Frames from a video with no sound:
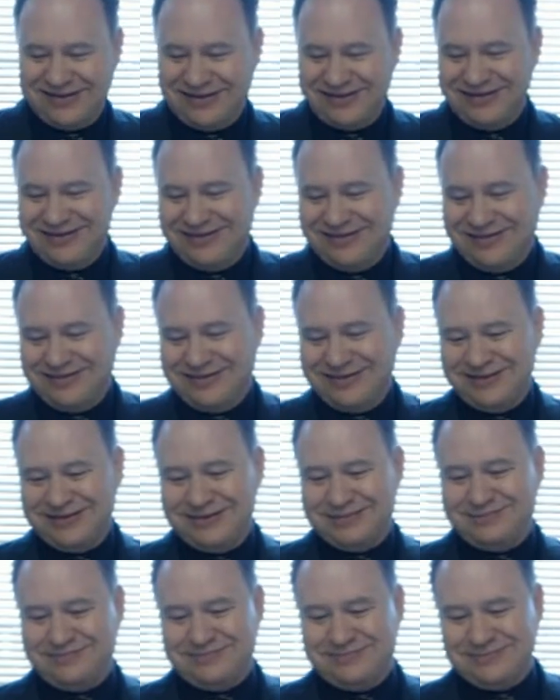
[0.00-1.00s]

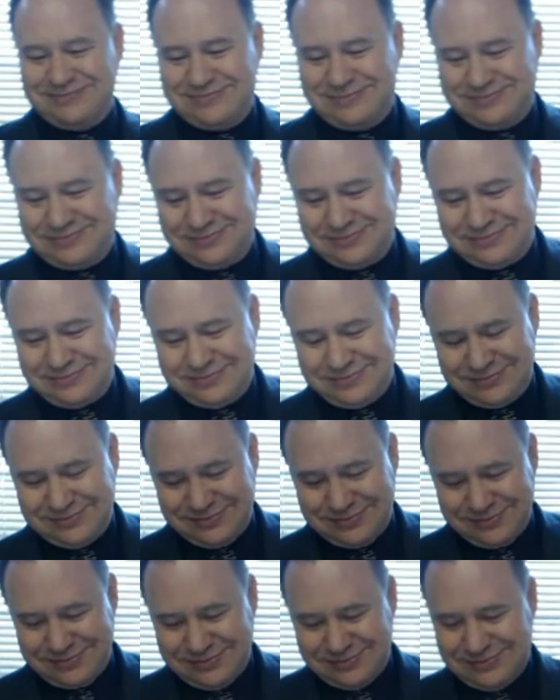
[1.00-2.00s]

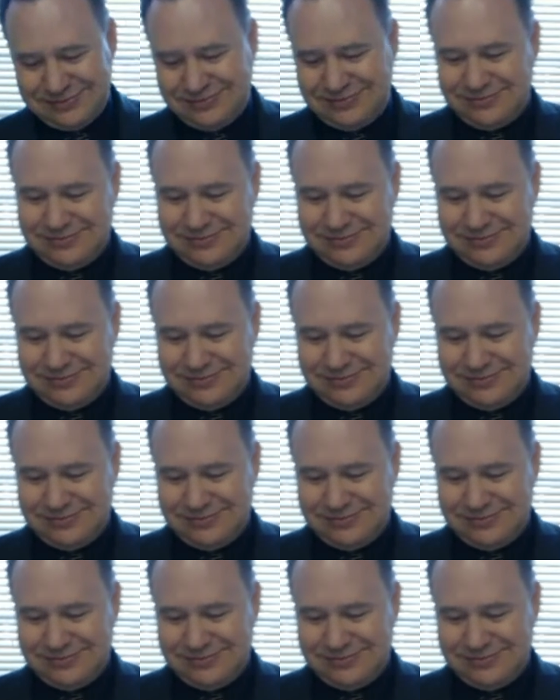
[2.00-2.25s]
(silence)